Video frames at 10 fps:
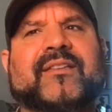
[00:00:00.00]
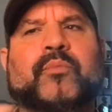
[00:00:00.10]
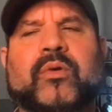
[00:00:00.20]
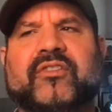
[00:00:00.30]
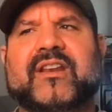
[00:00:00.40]

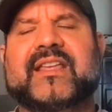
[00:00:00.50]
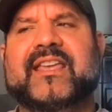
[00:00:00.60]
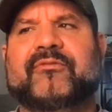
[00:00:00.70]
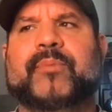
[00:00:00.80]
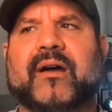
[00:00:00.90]
what's going to
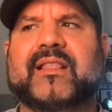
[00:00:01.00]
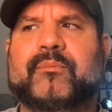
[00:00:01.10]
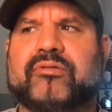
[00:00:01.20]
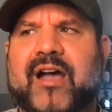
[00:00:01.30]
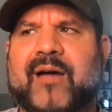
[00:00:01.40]
give Buckley
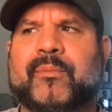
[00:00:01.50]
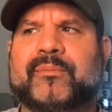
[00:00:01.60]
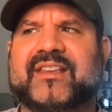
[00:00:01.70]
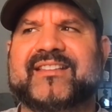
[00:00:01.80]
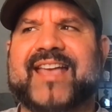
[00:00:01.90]

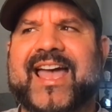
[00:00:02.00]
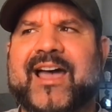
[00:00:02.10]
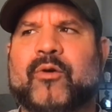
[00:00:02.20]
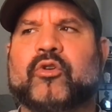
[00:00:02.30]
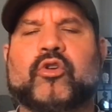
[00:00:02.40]
problems is
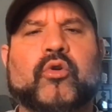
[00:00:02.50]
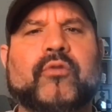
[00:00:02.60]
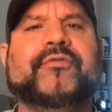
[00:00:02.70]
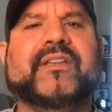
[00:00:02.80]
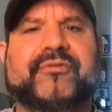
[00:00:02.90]
how
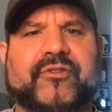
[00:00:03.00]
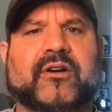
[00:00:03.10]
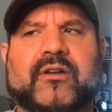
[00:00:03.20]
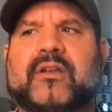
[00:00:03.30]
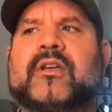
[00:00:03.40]
goofy
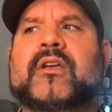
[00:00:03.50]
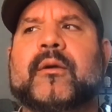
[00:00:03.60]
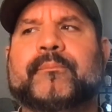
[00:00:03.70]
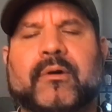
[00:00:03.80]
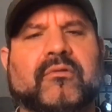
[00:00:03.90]
foot
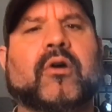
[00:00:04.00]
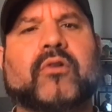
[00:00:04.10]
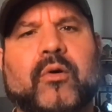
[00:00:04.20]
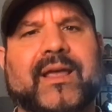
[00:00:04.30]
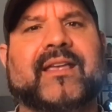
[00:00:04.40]

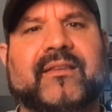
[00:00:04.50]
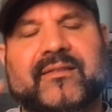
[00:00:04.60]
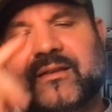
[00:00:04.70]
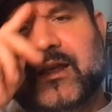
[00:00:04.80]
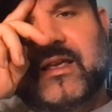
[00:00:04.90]
Morono
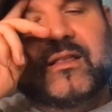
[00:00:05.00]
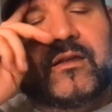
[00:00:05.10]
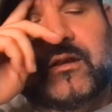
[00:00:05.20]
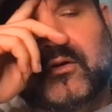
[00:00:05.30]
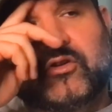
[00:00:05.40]
is.
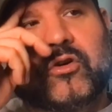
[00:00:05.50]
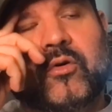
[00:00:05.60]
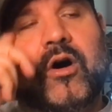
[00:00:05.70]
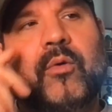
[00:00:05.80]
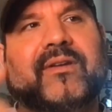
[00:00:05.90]
You know, you
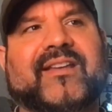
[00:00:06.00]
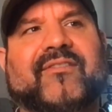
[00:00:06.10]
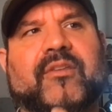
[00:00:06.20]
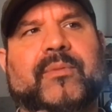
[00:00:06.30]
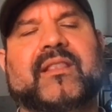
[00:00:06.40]
don't always
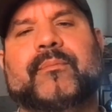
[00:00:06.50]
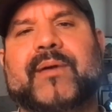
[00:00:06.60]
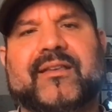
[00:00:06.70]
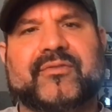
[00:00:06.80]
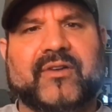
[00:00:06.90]
have to be the
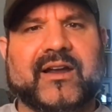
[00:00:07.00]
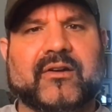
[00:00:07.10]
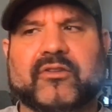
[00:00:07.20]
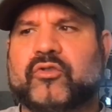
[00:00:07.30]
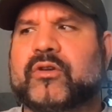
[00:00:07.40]
best
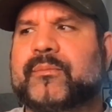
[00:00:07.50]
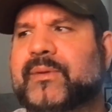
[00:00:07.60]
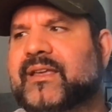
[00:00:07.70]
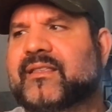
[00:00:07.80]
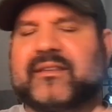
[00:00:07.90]
fighter. You can
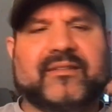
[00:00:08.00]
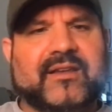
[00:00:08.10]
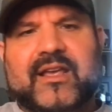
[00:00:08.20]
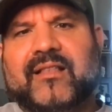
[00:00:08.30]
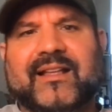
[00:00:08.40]
be this,
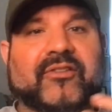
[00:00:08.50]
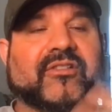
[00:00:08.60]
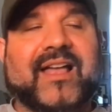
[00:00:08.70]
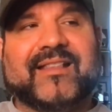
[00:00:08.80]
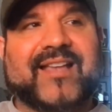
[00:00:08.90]
like, there's a
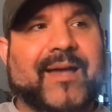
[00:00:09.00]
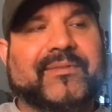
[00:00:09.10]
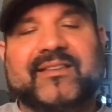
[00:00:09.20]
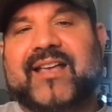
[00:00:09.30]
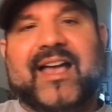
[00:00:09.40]
lot of times
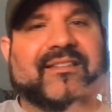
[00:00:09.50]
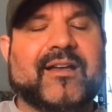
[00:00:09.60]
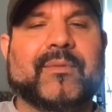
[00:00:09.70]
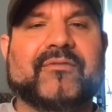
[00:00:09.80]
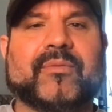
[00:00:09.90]
these guys
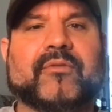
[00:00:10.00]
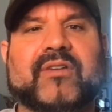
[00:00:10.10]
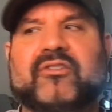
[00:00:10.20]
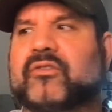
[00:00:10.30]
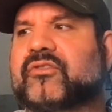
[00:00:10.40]
come in from the
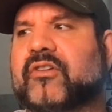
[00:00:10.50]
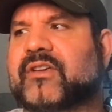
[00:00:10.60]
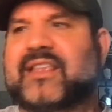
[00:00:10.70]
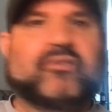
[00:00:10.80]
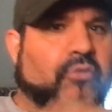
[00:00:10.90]
regional
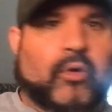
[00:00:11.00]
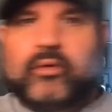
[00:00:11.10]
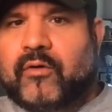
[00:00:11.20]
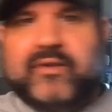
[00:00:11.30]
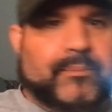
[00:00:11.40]
circuit and they're all
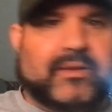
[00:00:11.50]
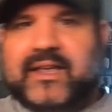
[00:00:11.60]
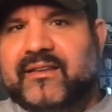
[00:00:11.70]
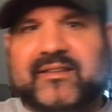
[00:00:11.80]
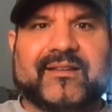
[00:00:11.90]
over the
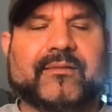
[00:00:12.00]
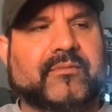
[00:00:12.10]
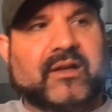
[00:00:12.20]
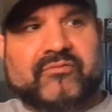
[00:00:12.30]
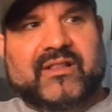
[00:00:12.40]
place and
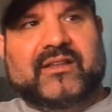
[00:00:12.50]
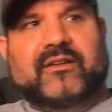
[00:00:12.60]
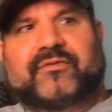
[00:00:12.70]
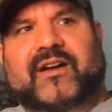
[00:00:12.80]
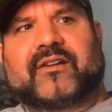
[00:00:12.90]
a really
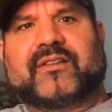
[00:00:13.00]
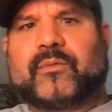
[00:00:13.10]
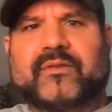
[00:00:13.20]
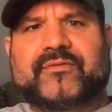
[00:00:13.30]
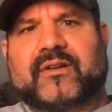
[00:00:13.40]
good fighter. It's like,
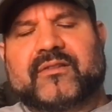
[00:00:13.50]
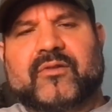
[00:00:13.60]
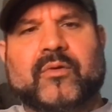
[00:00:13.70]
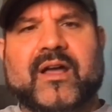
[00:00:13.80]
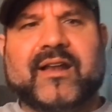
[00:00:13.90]
what the fuck is
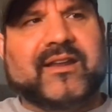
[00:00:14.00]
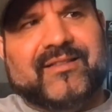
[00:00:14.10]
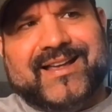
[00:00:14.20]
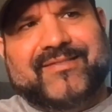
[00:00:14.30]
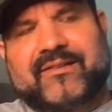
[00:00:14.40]
going on here?
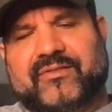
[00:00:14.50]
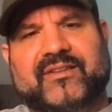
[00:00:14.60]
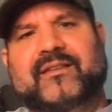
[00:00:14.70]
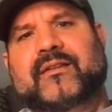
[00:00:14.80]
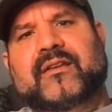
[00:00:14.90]
Like, I've never seen, what